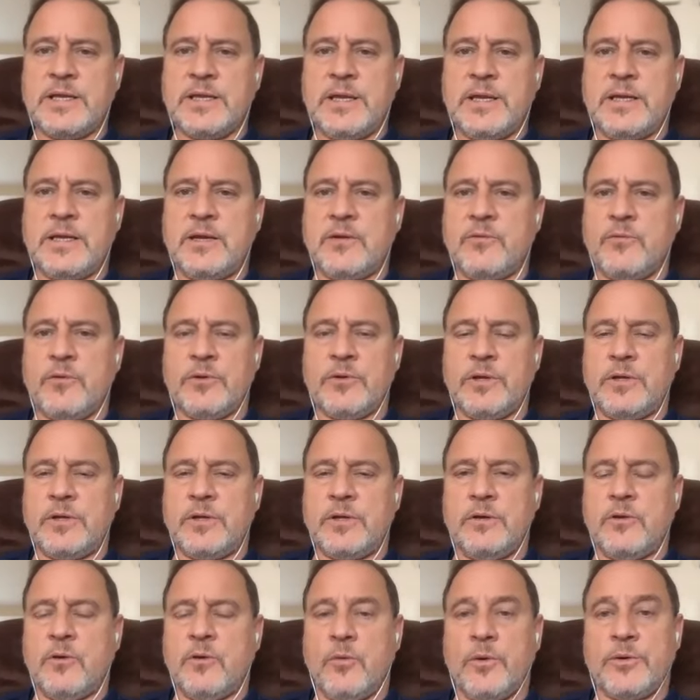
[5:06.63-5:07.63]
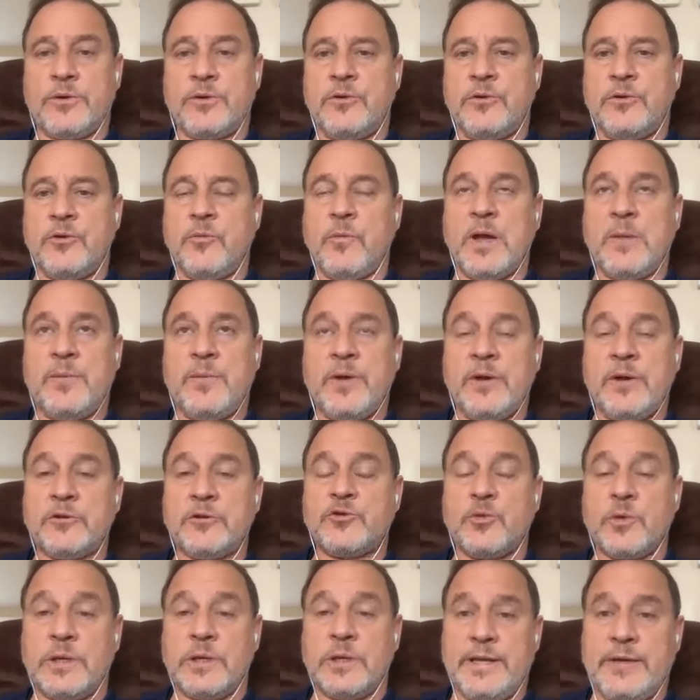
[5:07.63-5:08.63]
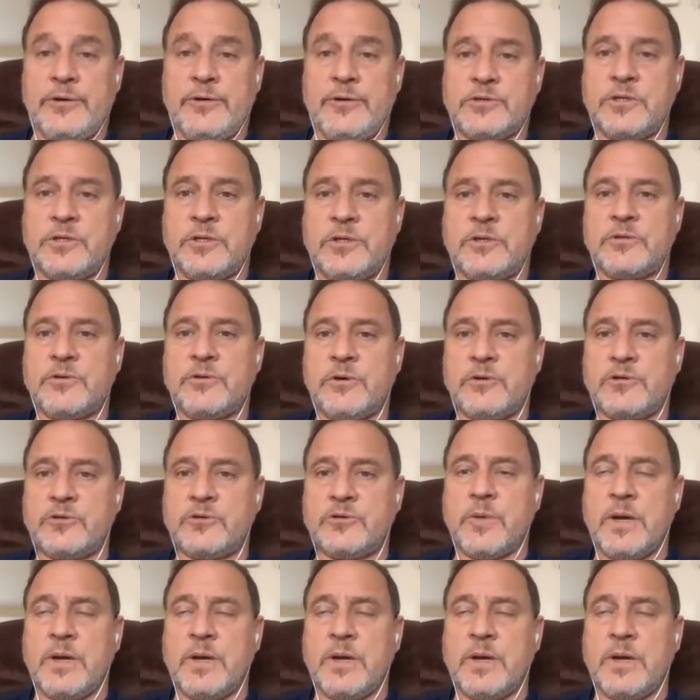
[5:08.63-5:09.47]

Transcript: They didn't really know what to do. My parents were leaders in the church.